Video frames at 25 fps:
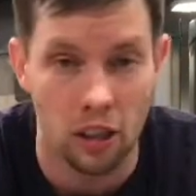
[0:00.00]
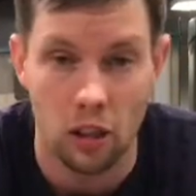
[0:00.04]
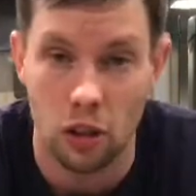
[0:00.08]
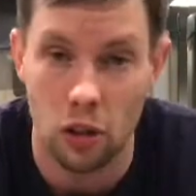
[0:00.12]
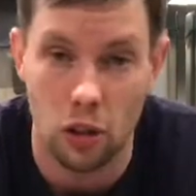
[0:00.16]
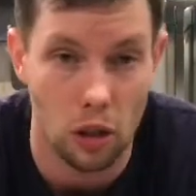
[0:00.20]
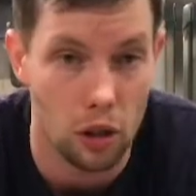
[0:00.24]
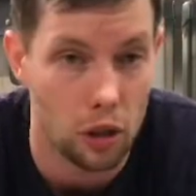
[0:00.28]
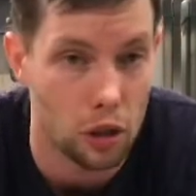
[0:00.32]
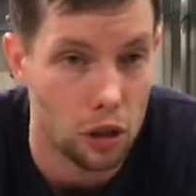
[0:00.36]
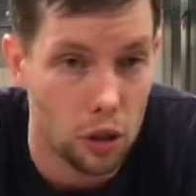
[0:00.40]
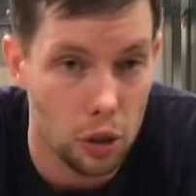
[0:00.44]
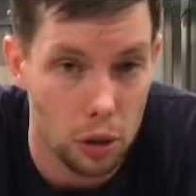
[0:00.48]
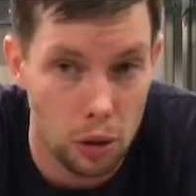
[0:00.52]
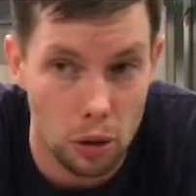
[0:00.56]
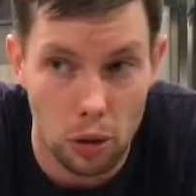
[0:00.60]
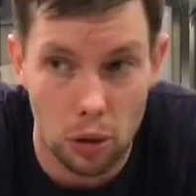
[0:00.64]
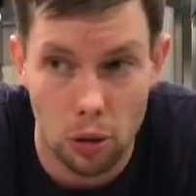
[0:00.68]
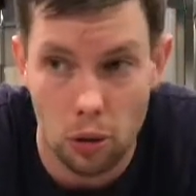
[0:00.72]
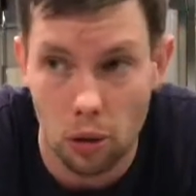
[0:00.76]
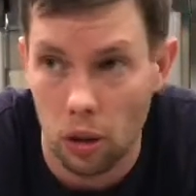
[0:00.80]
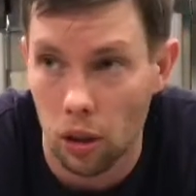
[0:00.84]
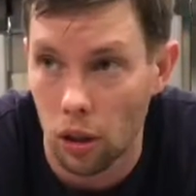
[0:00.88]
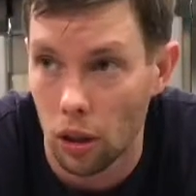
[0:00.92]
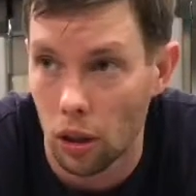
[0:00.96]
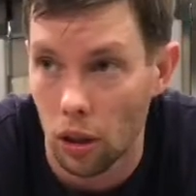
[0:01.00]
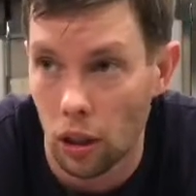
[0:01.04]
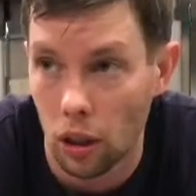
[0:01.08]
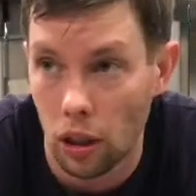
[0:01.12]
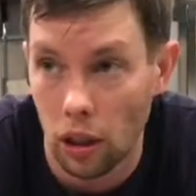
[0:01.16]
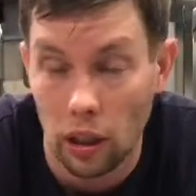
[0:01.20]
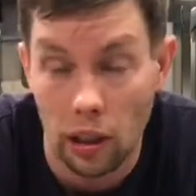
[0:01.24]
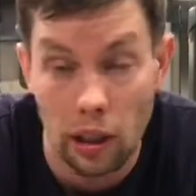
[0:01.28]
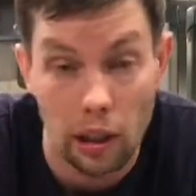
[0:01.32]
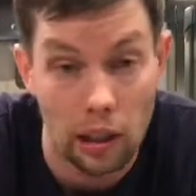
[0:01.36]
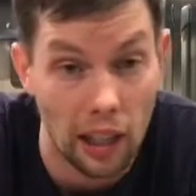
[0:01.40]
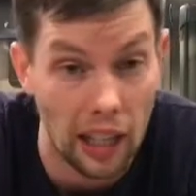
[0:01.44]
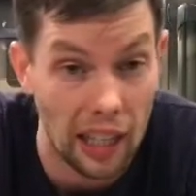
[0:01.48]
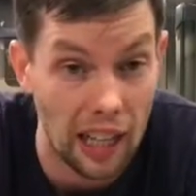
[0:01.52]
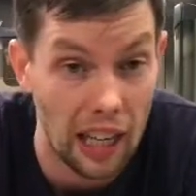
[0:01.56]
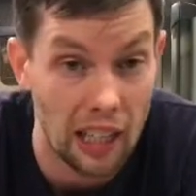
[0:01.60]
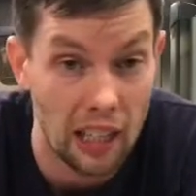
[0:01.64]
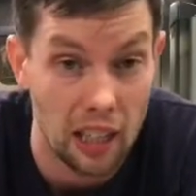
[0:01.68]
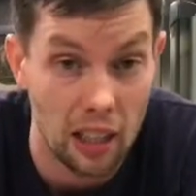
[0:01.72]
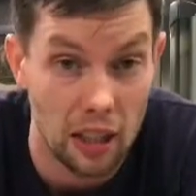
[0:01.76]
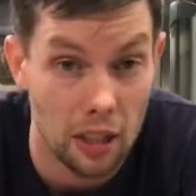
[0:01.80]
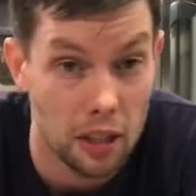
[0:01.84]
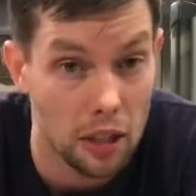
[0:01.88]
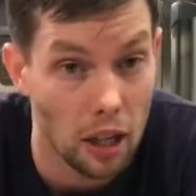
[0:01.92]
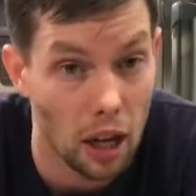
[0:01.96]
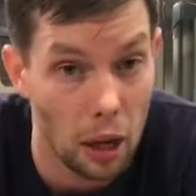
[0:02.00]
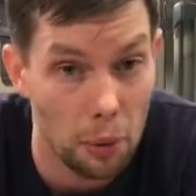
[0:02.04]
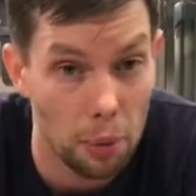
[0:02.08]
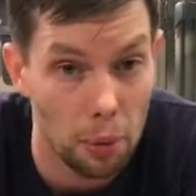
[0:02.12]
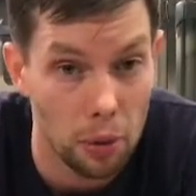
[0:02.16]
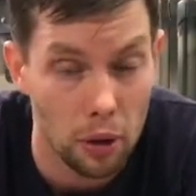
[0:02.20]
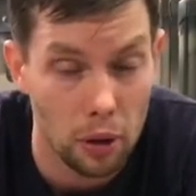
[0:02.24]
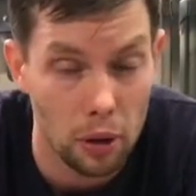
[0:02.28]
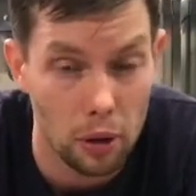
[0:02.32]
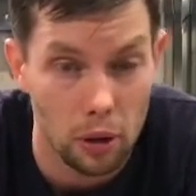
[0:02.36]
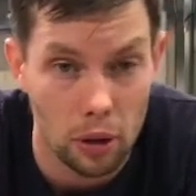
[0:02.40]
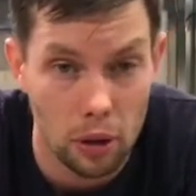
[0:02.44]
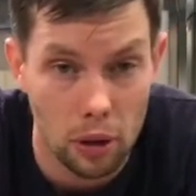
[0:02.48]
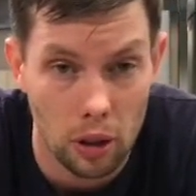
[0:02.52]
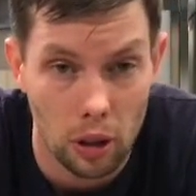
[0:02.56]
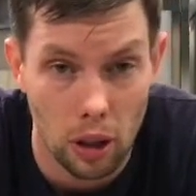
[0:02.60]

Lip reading: just do like I did the top row,